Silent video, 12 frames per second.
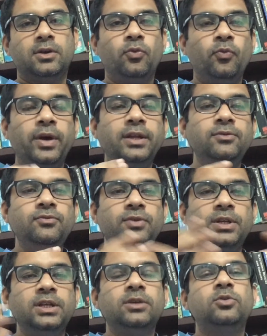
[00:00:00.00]
when
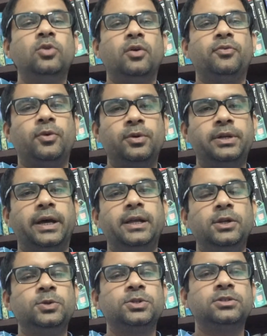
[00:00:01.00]
we go for
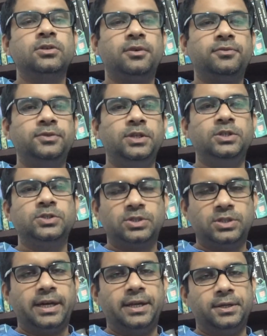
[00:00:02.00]
dilution of these
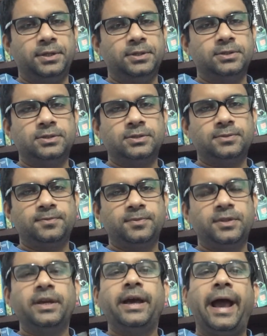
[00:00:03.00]
standards
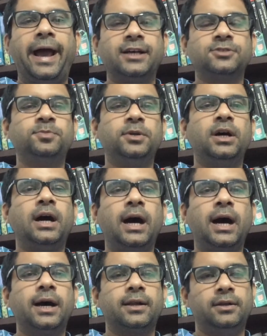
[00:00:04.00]
as per
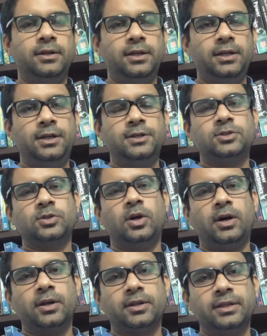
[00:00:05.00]
our needs
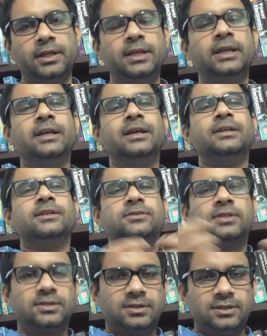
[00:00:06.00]
or the
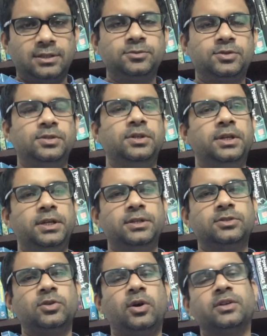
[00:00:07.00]
system's
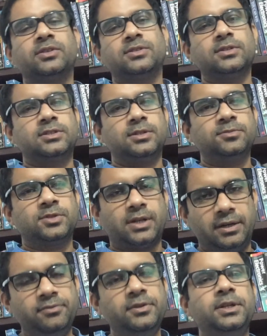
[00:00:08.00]
needs or system's
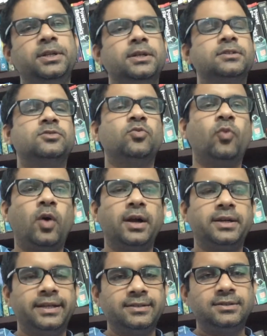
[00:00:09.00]
convenience, what
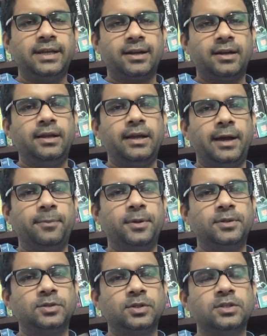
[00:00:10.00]
exactly
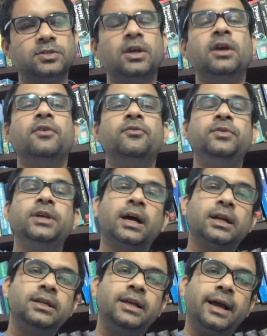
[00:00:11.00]
happens is we
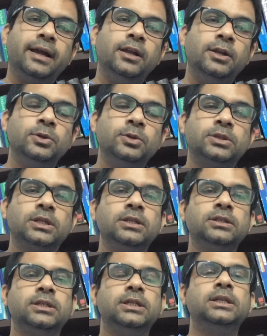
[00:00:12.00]
are
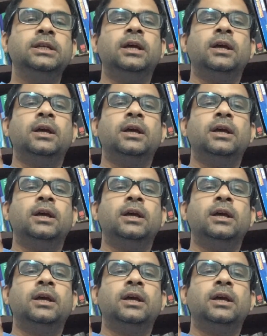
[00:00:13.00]
diluting the